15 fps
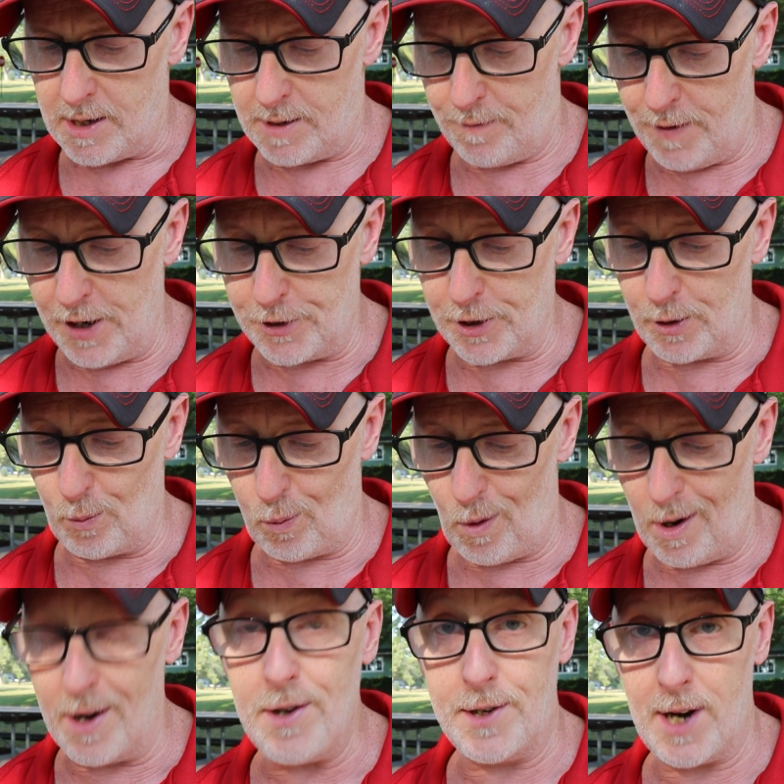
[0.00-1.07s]
Division
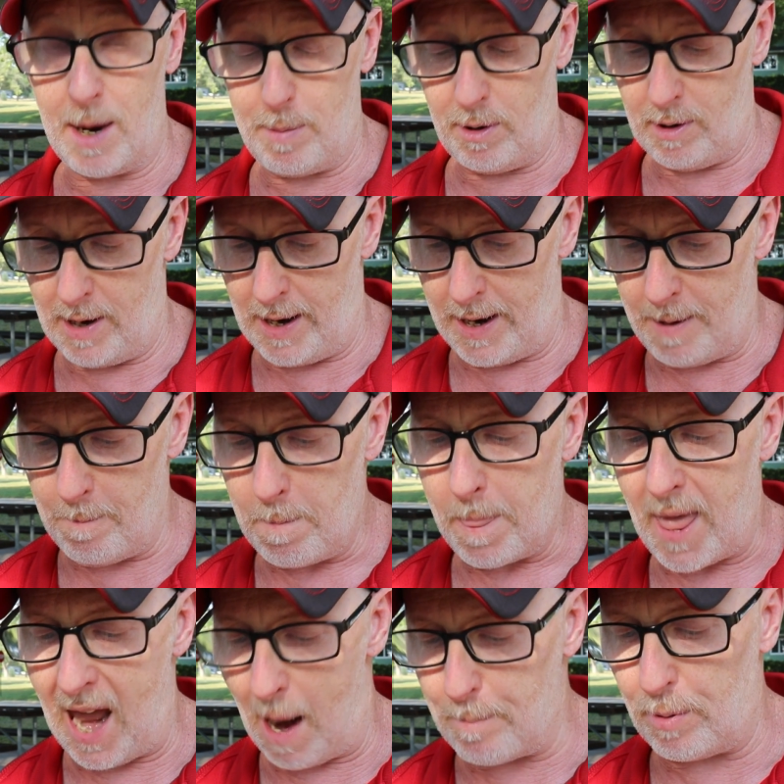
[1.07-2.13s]
I AA
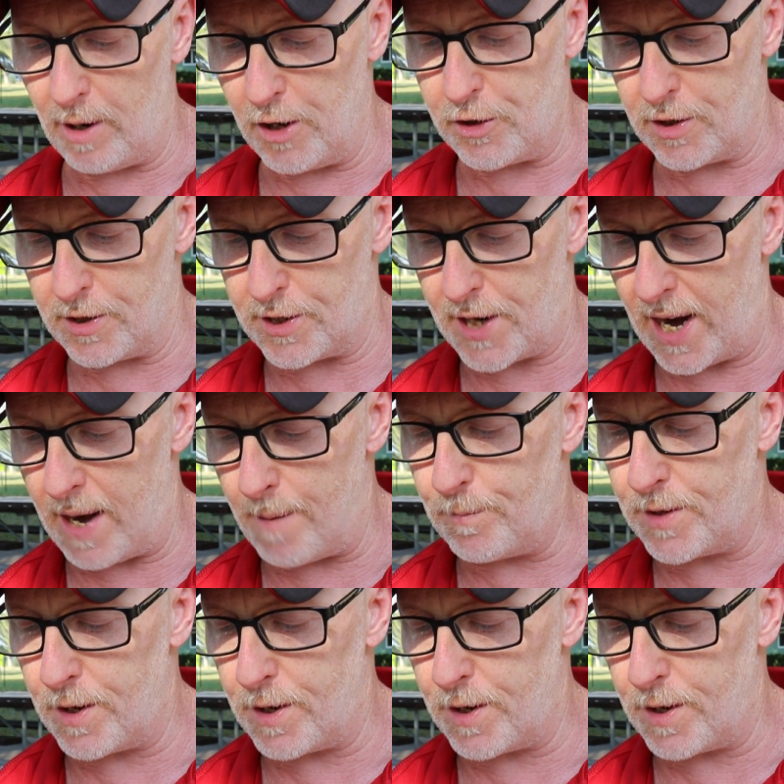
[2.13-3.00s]
Appalachian State